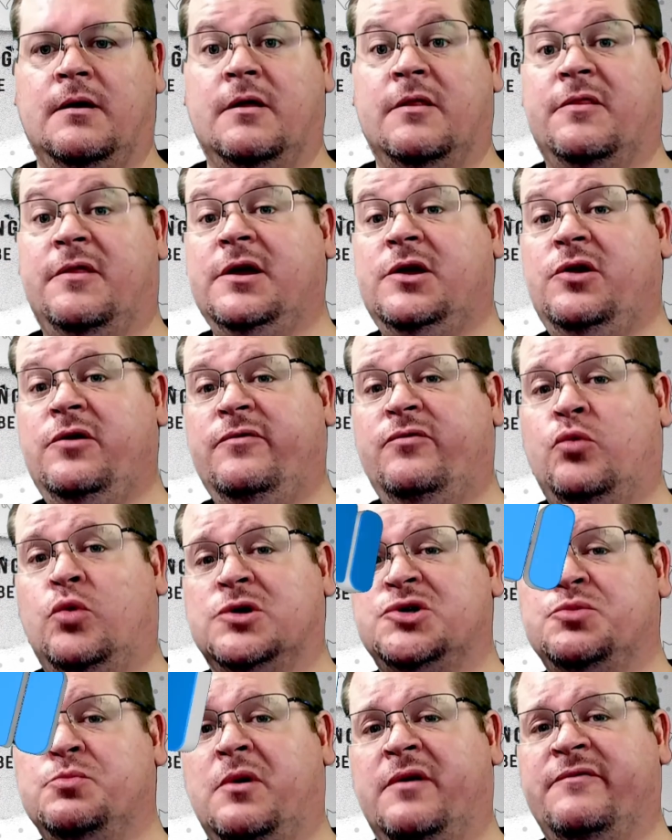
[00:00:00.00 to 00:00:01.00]
Thank you for
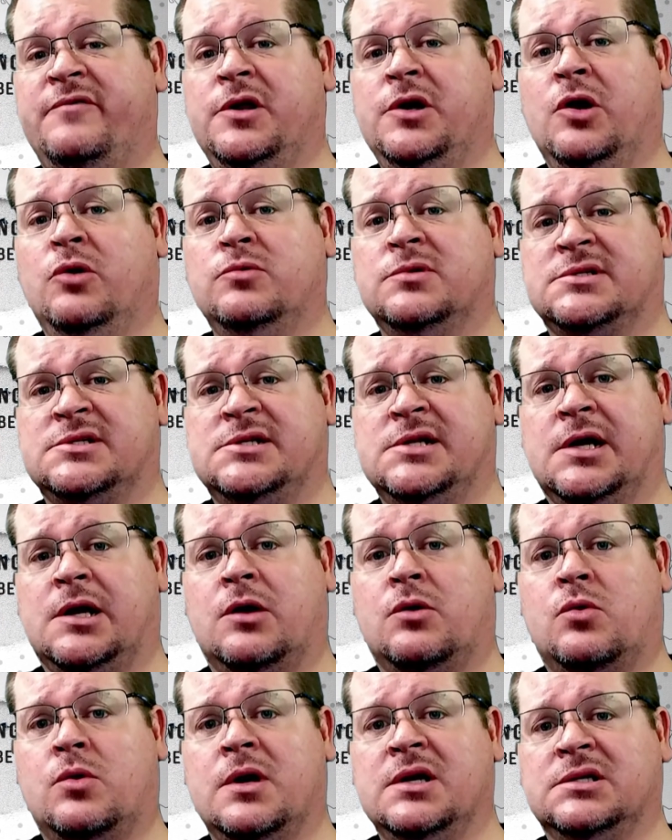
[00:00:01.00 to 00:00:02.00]
watching my video and
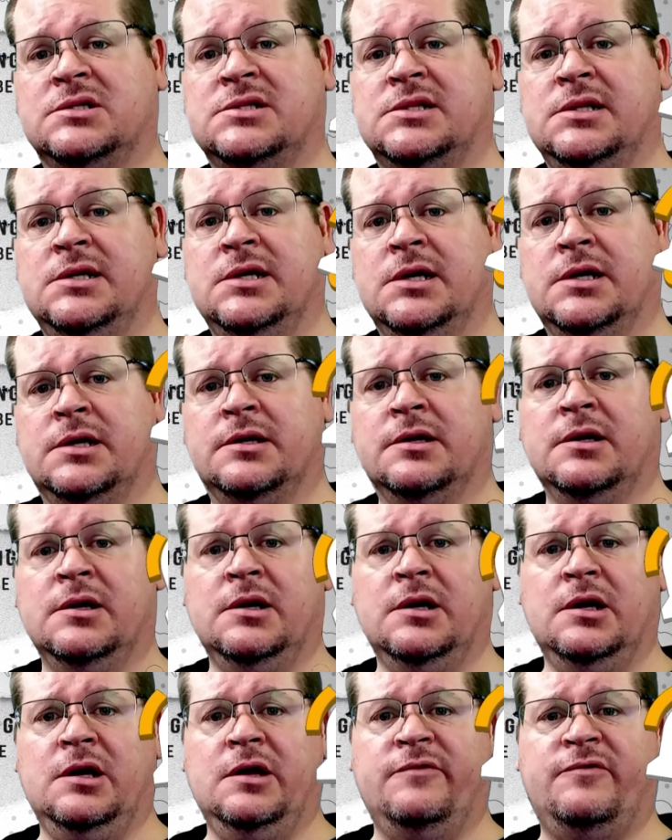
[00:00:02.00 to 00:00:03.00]
sticking around to the end.
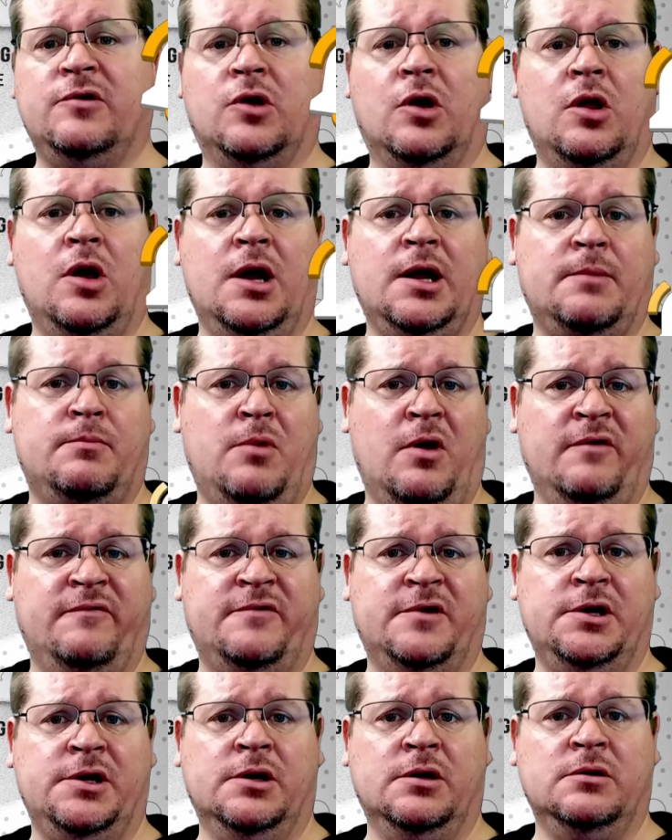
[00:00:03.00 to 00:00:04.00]
If you like my
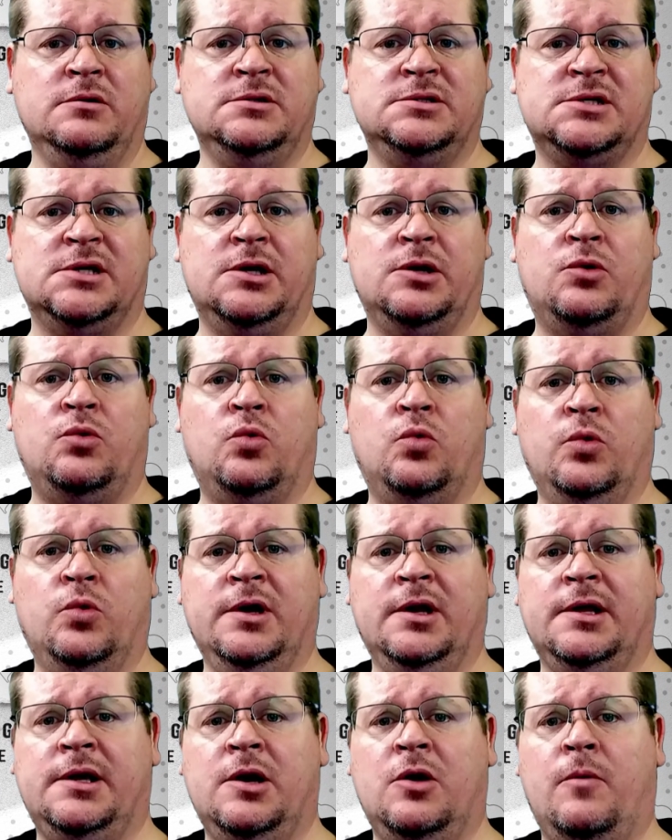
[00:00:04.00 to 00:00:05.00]
videos, it'd
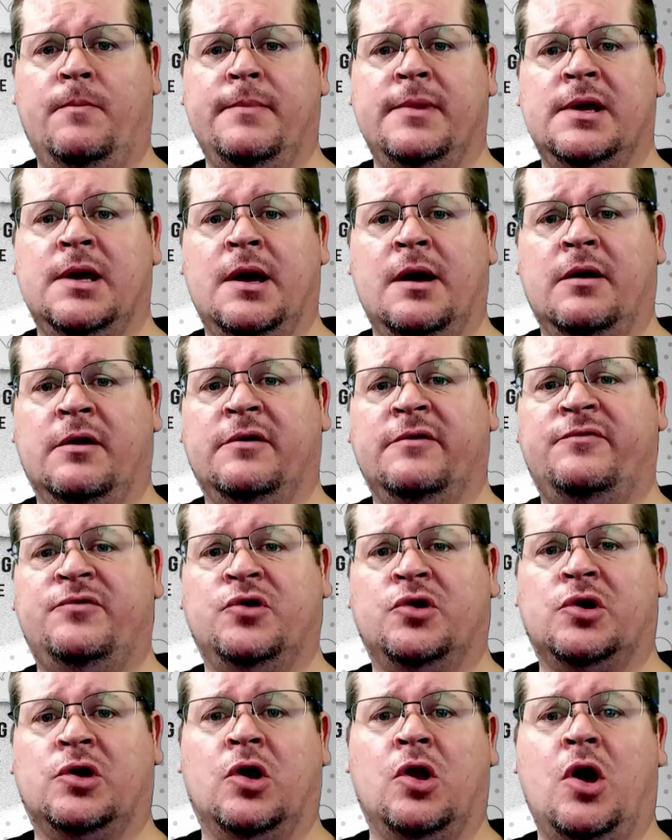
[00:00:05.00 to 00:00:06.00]
really help me out if you
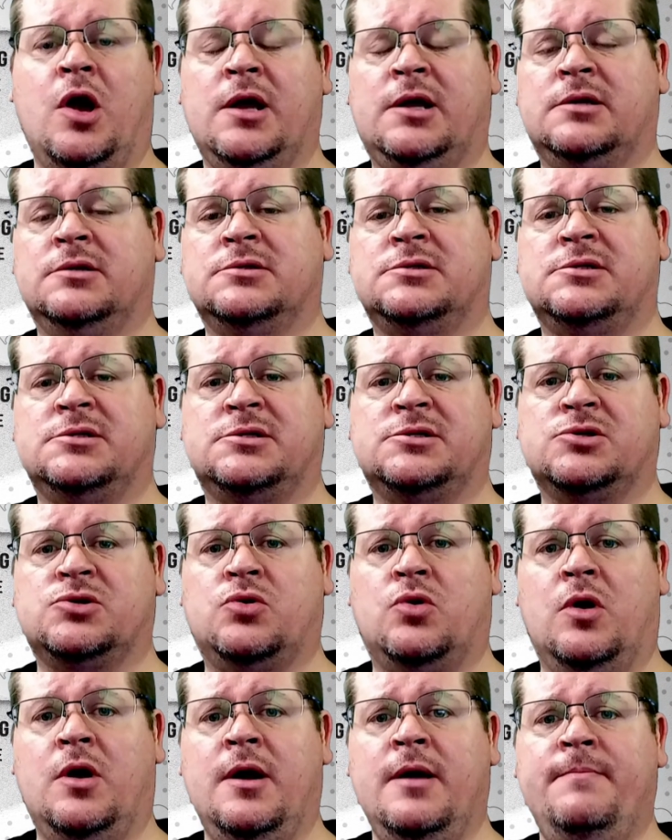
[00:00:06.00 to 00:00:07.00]
could like and
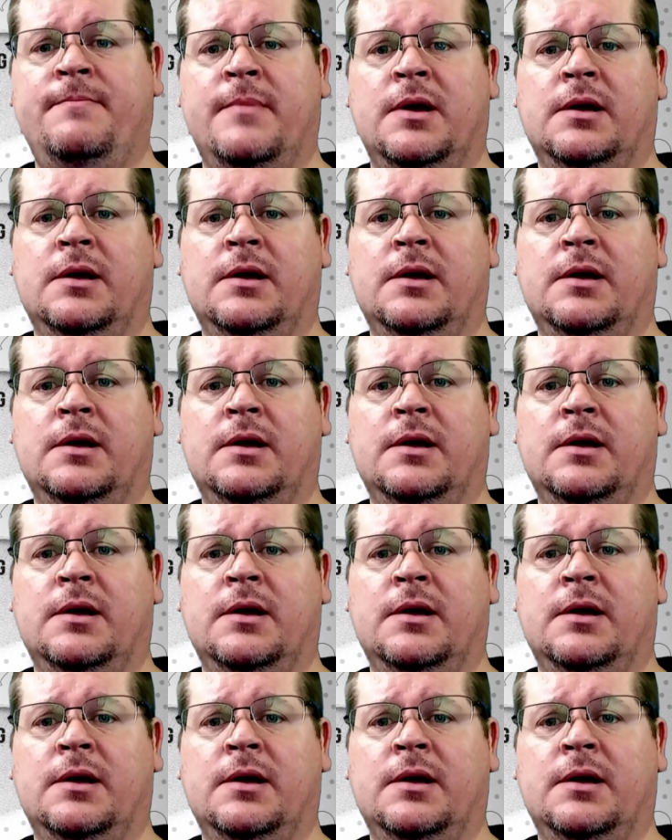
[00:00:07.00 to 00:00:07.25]
subscribe.